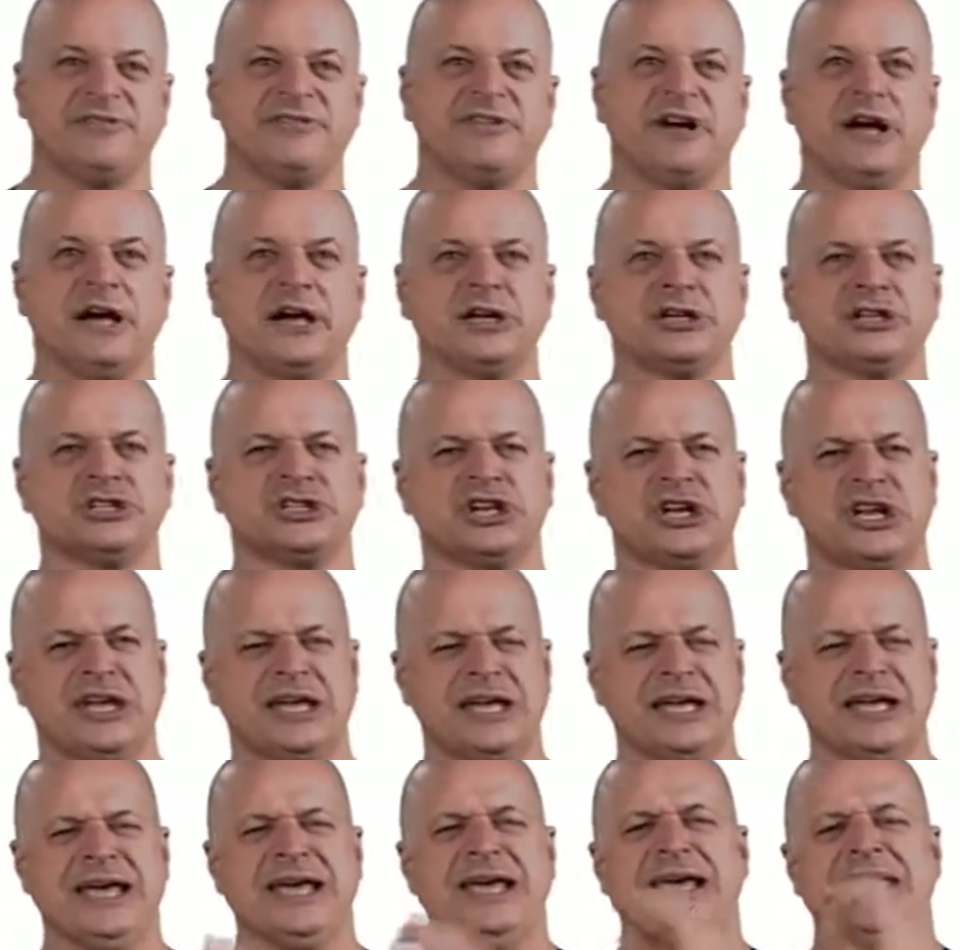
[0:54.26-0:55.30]
functioning
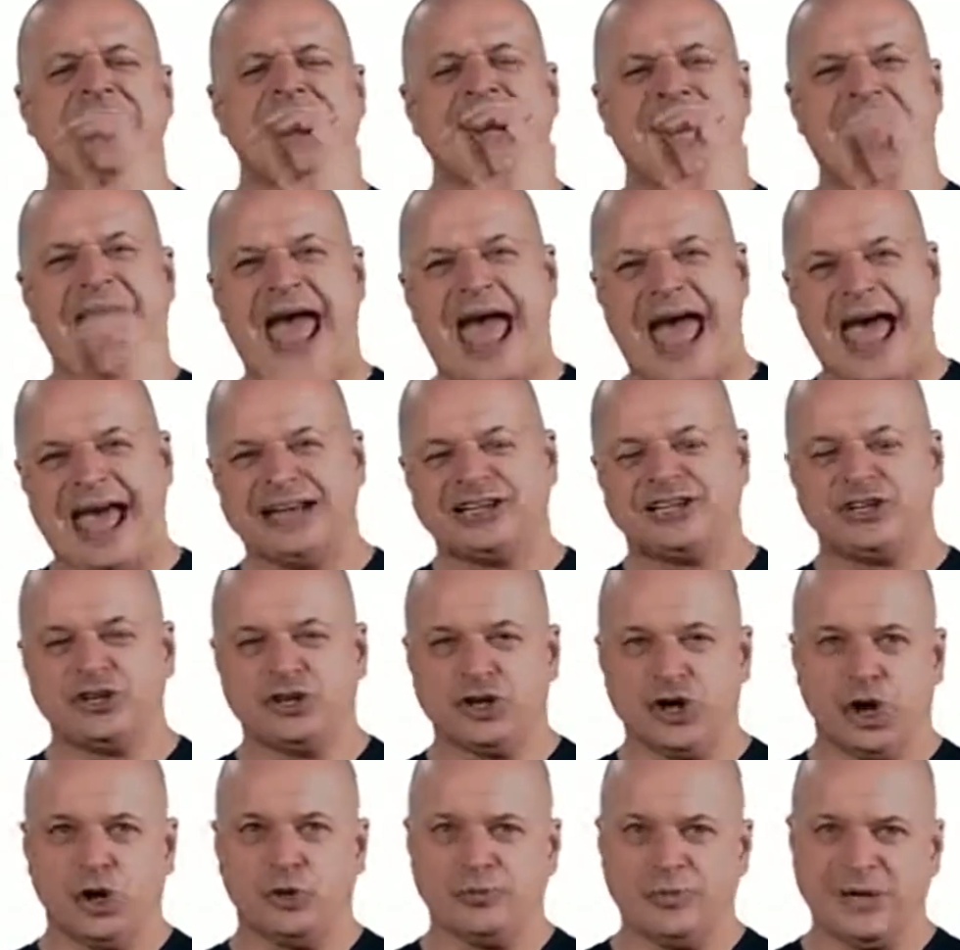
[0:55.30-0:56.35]

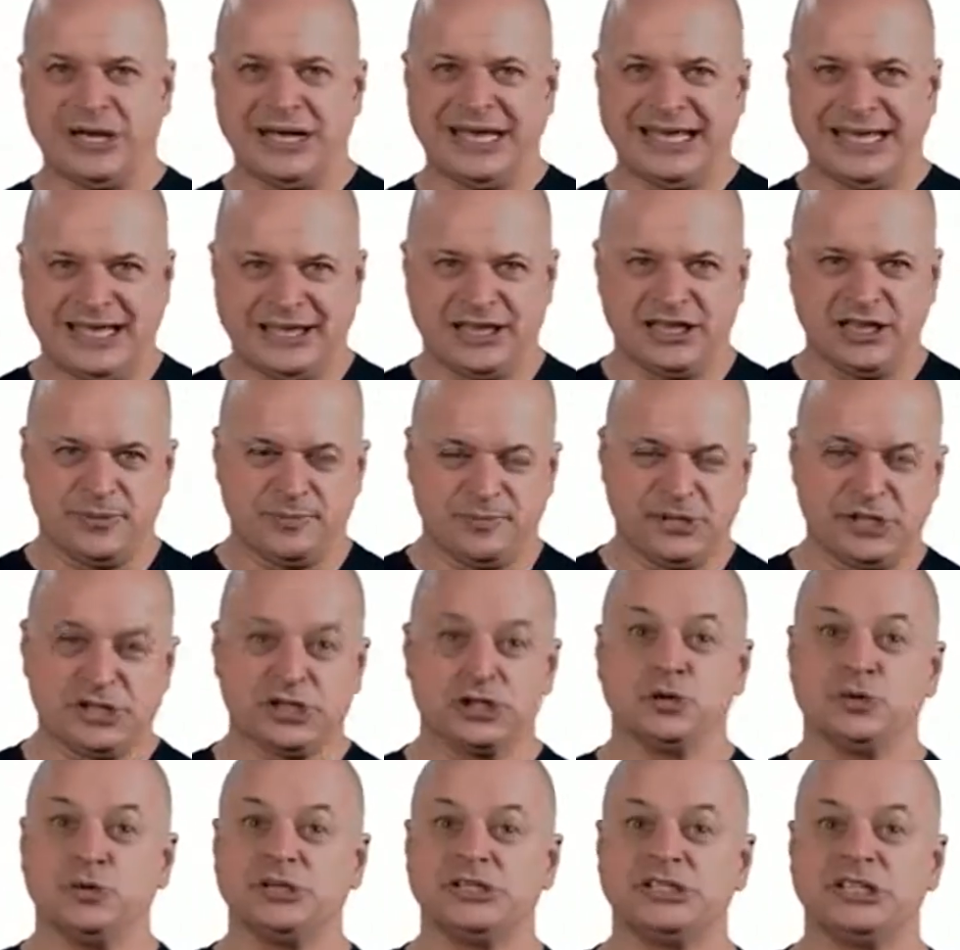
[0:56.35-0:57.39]
adenoma in the
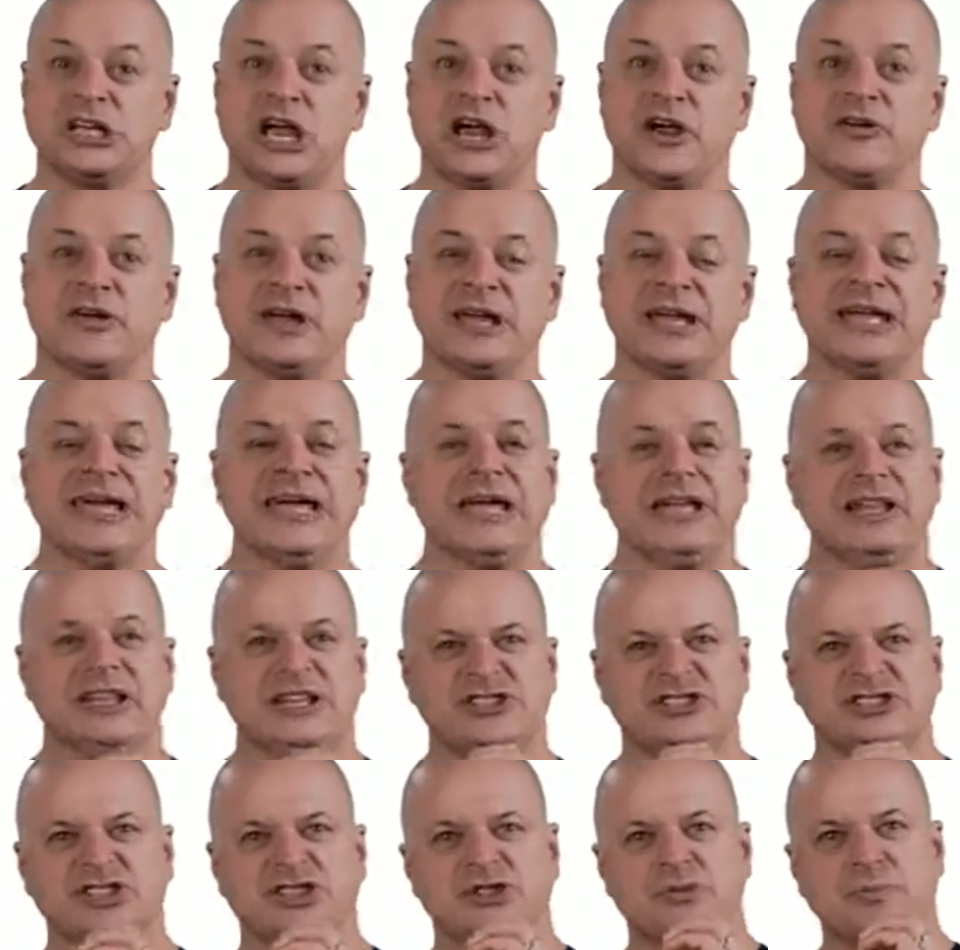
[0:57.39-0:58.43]
pituitary.
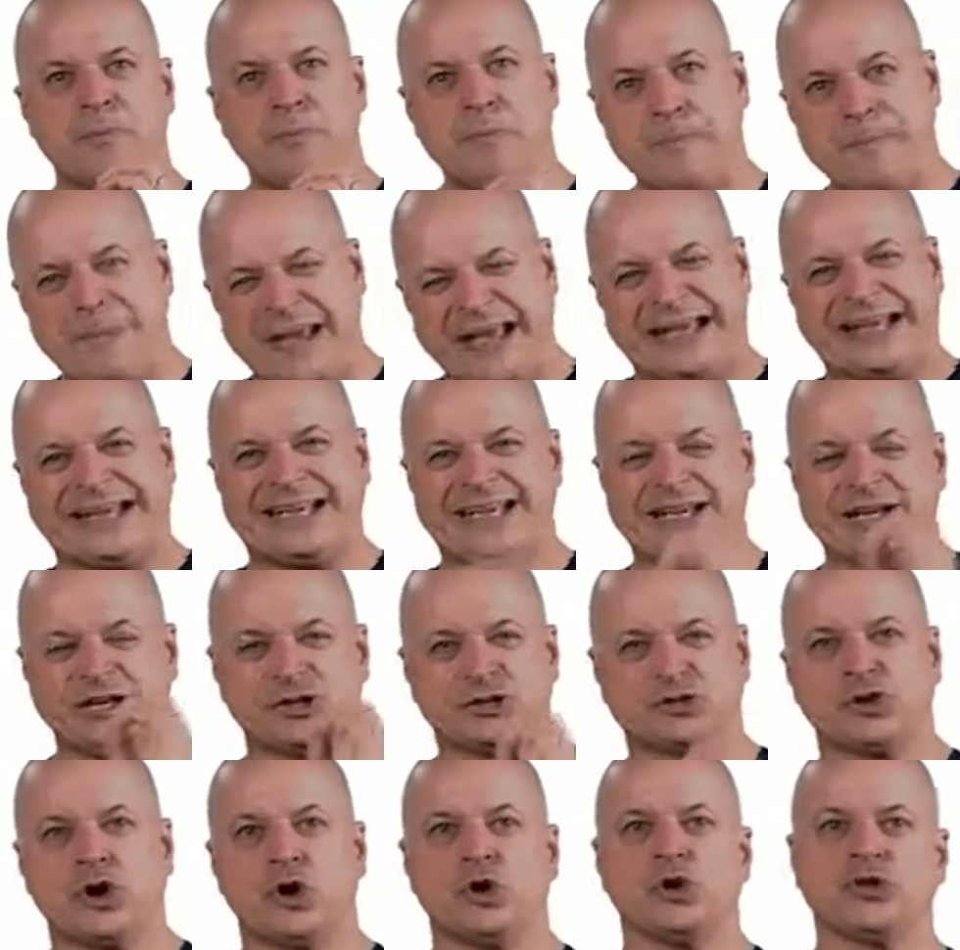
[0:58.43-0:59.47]
This is making
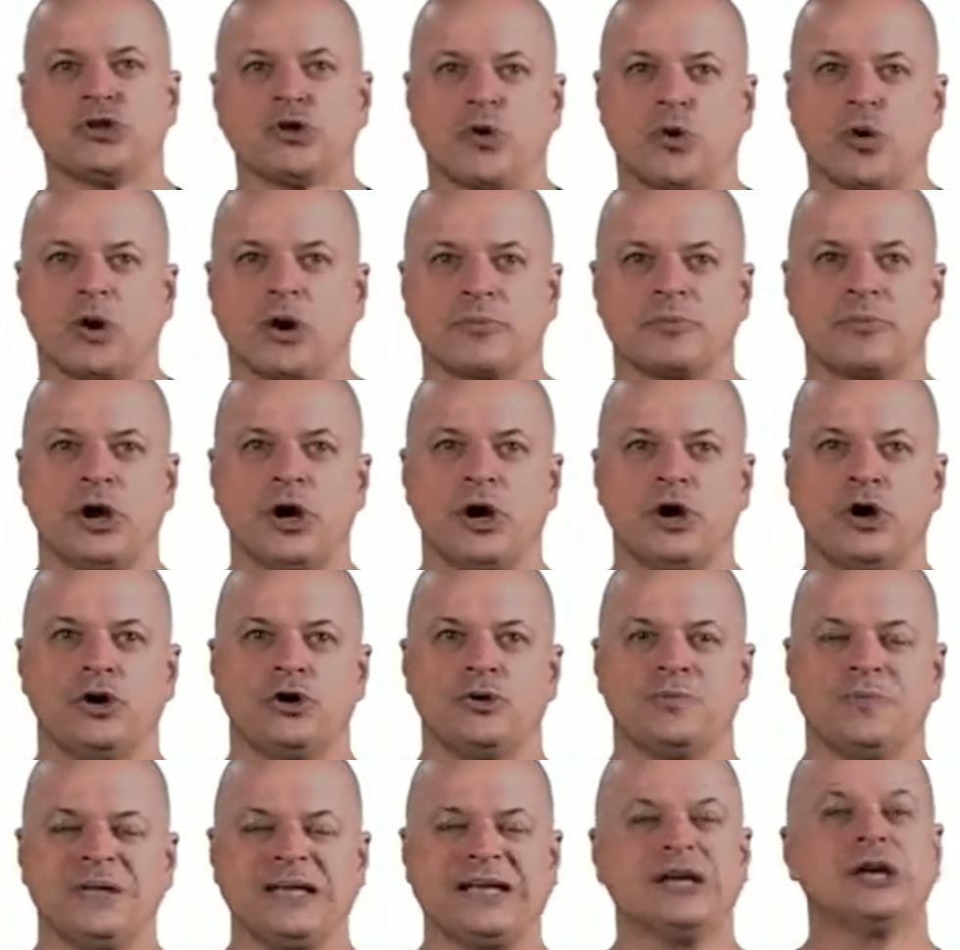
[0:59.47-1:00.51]
growth
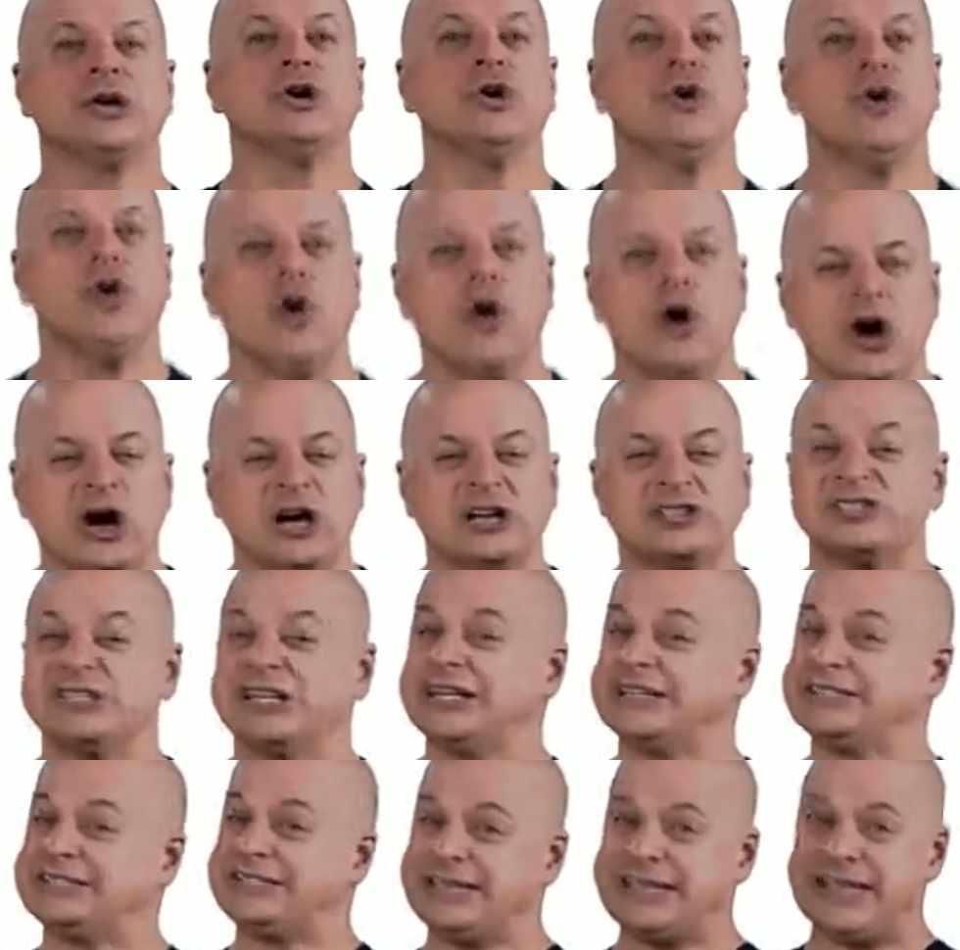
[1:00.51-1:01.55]
hormone because
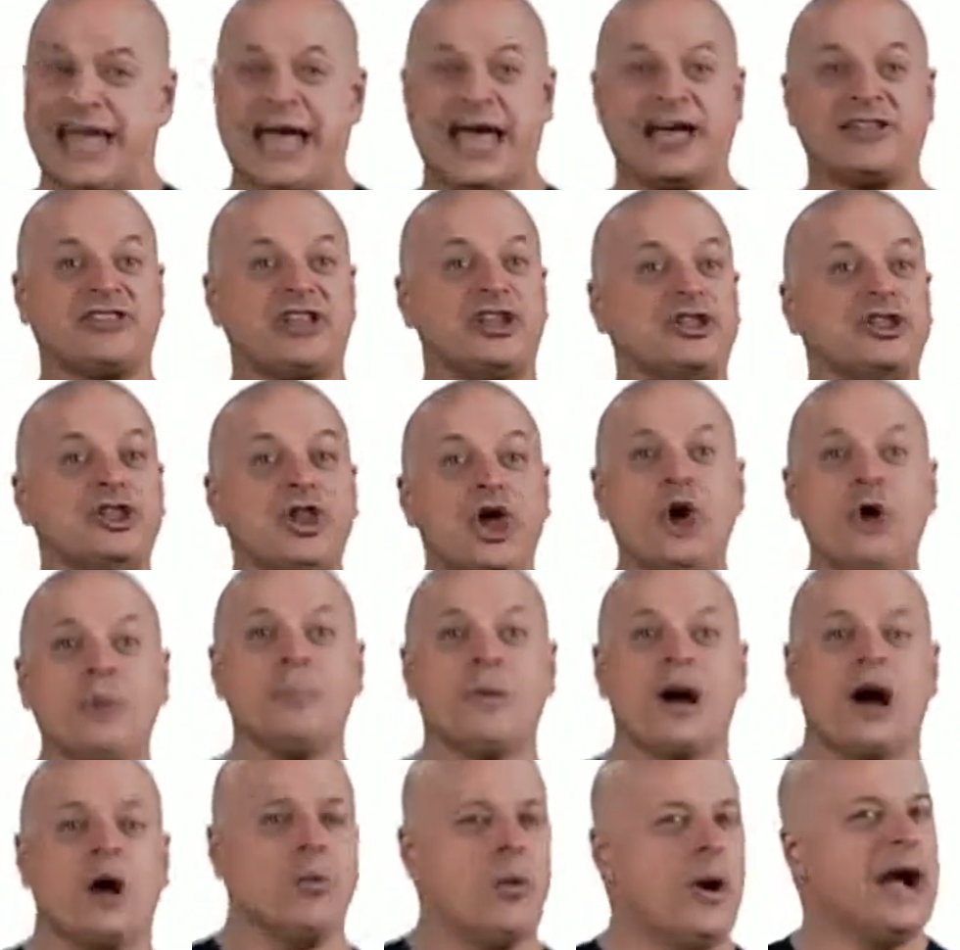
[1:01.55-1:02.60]
it's an
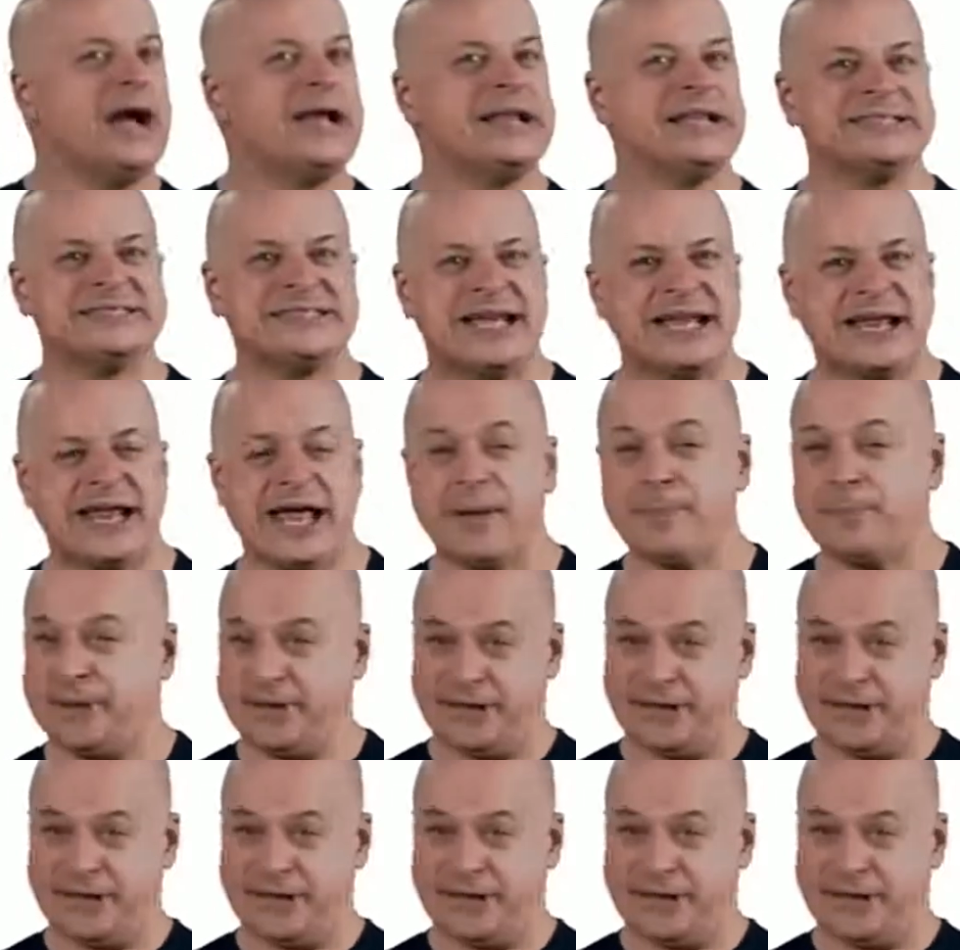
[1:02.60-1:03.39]
adenoma. Why does that happen?